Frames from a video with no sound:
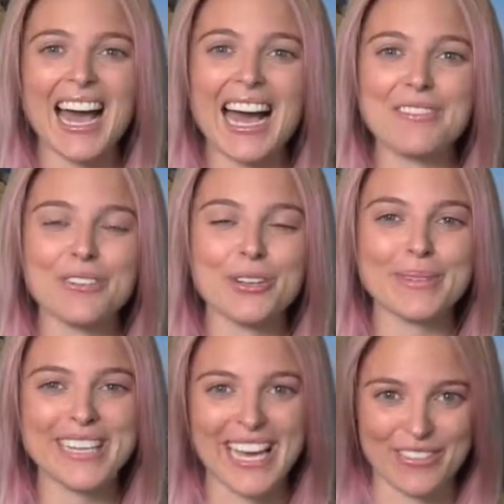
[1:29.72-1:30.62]
I'm
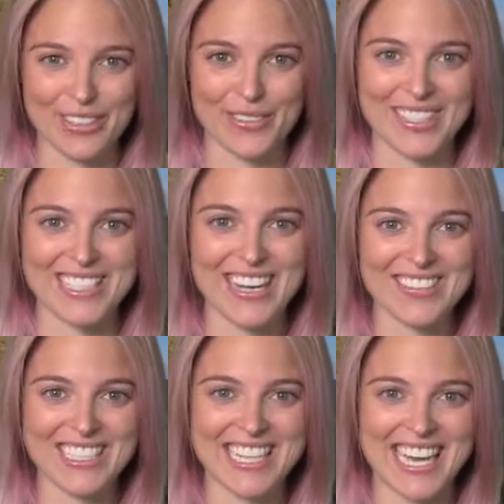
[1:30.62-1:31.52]
Ruby, and for the most
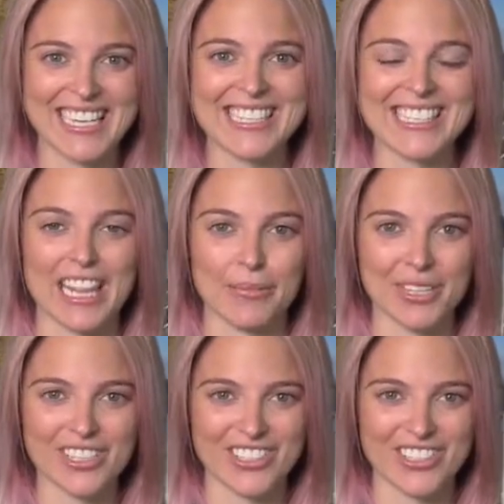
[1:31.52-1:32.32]
up-to-date celebrity